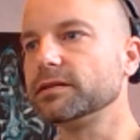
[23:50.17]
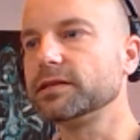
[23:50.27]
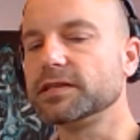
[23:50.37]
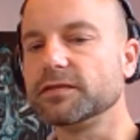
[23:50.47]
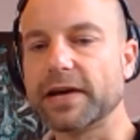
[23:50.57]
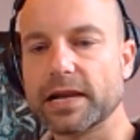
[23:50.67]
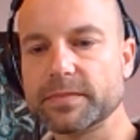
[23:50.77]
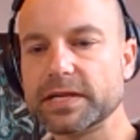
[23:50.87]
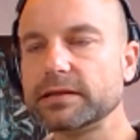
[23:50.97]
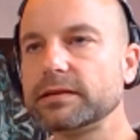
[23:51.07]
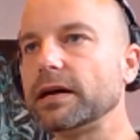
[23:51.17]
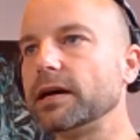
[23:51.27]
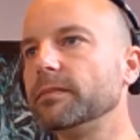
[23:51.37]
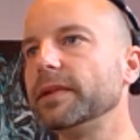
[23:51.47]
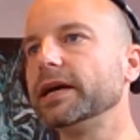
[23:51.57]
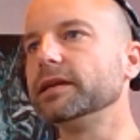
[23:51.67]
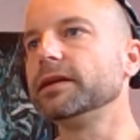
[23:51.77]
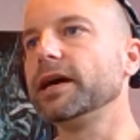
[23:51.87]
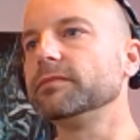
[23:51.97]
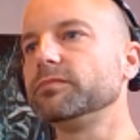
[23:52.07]
development,
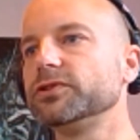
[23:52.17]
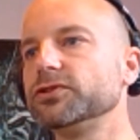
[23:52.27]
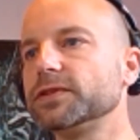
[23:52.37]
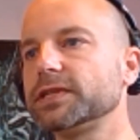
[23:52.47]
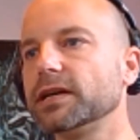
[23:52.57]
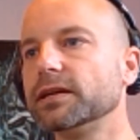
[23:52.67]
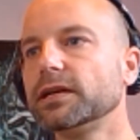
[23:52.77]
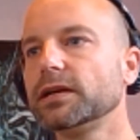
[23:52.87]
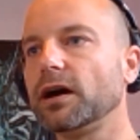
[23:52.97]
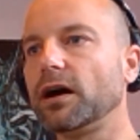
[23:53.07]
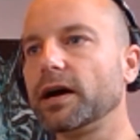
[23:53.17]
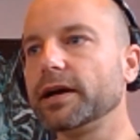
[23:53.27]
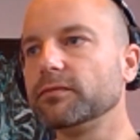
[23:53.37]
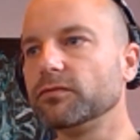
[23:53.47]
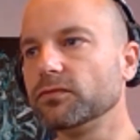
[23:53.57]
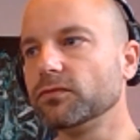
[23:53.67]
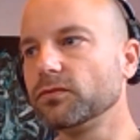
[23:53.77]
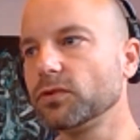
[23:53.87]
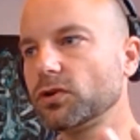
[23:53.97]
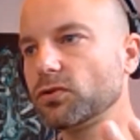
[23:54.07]
and produced a high
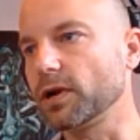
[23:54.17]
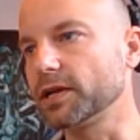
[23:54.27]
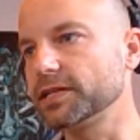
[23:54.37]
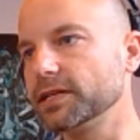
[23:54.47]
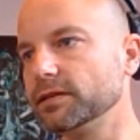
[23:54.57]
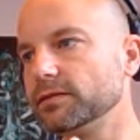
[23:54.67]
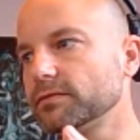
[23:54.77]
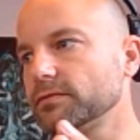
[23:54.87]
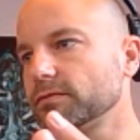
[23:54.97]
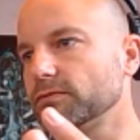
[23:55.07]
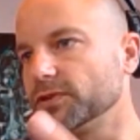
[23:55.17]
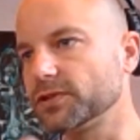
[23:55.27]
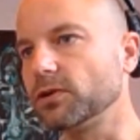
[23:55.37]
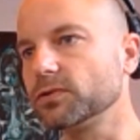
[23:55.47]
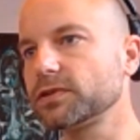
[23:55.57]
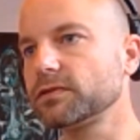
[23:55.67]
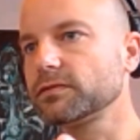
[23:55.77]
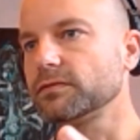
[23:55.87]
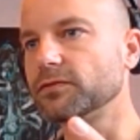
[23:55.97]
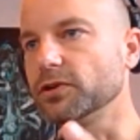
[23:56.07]
quality result
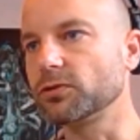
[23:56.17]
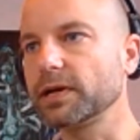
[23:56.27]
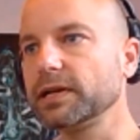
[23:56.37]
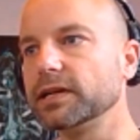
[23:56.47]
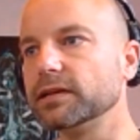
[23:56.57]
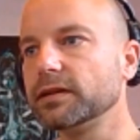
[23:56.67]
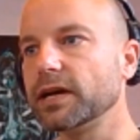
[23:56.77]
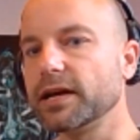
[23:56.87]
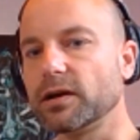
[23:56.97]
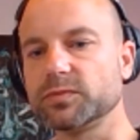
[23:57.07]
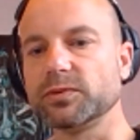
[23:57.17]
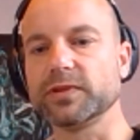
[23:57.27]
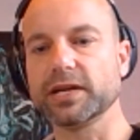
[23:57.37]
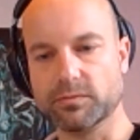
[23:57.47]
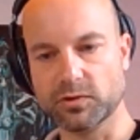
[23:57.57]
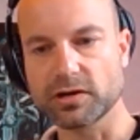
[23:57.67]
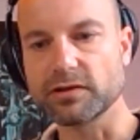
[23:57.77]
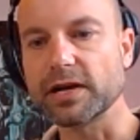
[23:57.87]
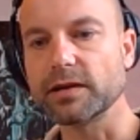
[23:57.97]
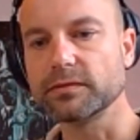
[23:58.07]
very quickly, and helped build that community
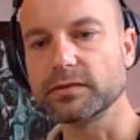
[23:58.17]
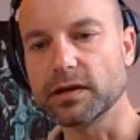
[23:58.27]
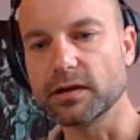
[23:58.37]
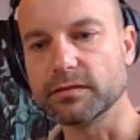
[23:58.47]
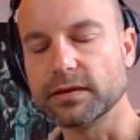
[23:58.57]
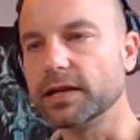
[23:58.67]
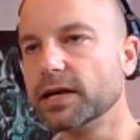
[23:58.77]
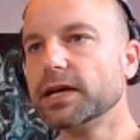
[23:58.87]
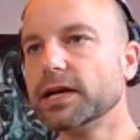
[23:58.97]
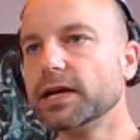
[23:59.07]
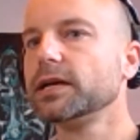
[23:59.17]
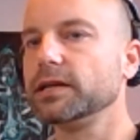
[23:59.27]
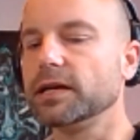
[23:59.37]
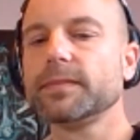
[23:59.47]
around, and yeah,